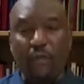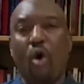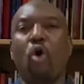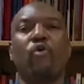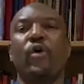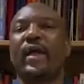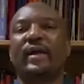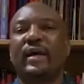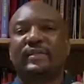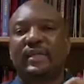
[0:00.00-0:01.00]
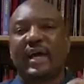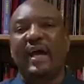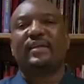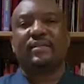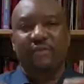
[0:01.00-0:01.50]
or a
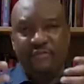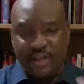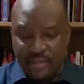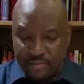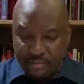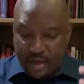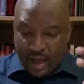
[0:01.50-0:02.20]
circadian rhythm